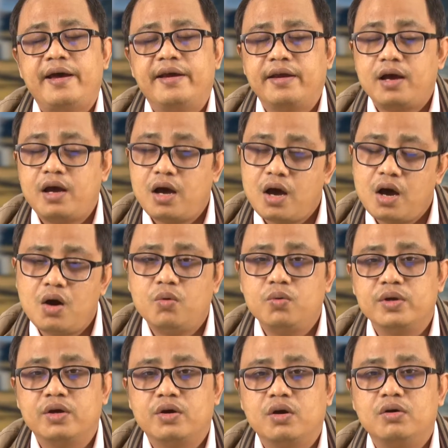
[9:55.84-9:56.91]
and how
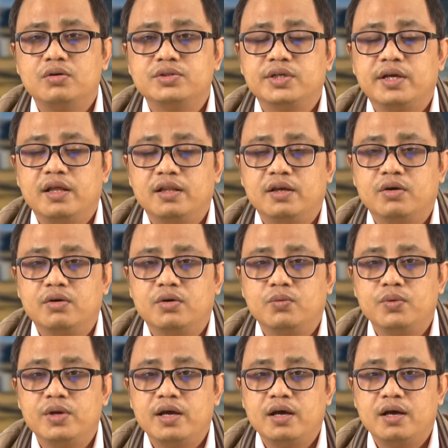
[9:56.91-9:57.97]
ecological
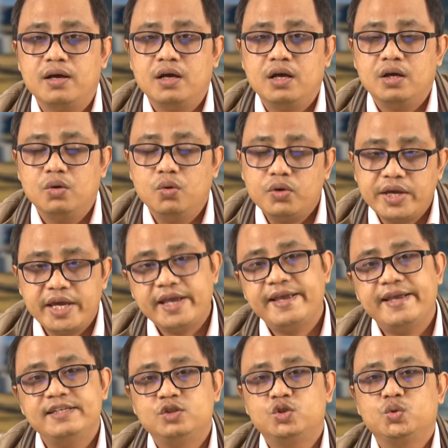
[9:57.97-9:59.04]
we are looking
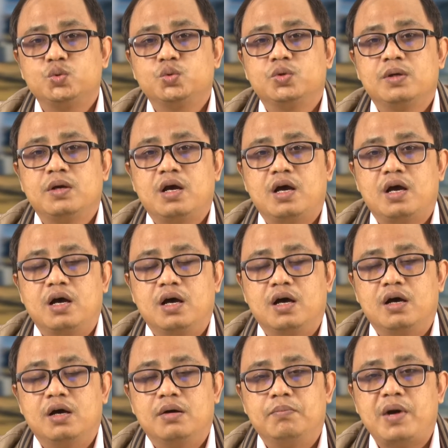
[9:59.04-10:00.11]
into
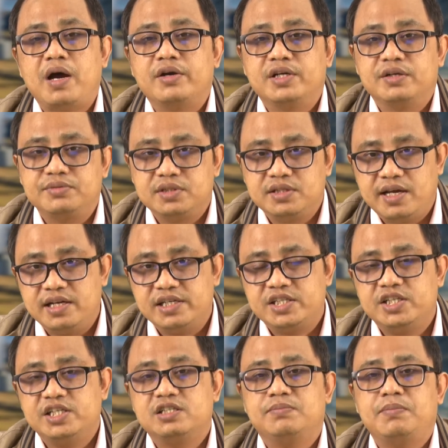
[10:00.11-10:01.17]
biodiversity
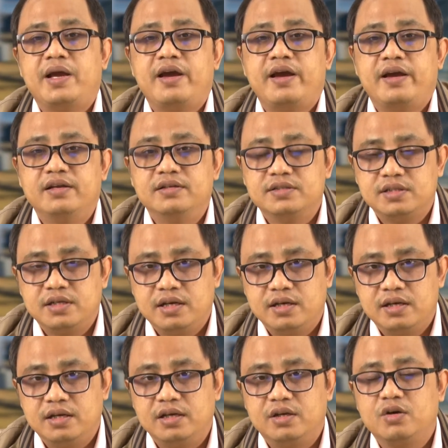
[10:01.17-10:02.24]
assessments and
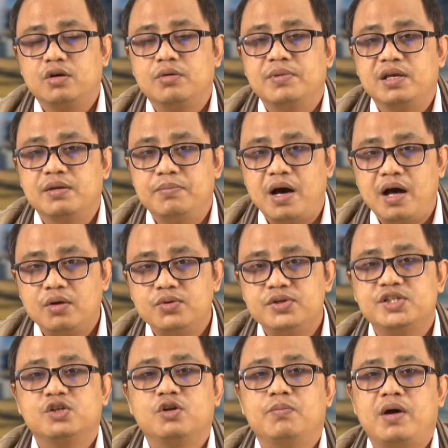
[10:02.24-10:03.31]
economic
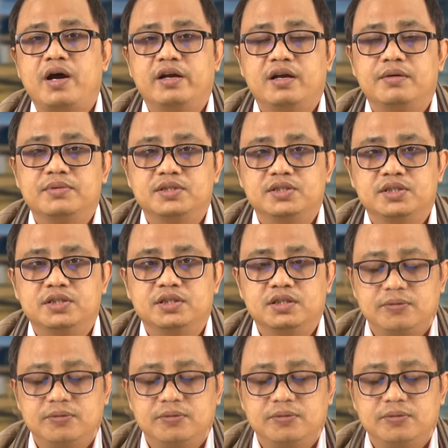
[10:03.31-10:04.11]
evaluation of biodiversity.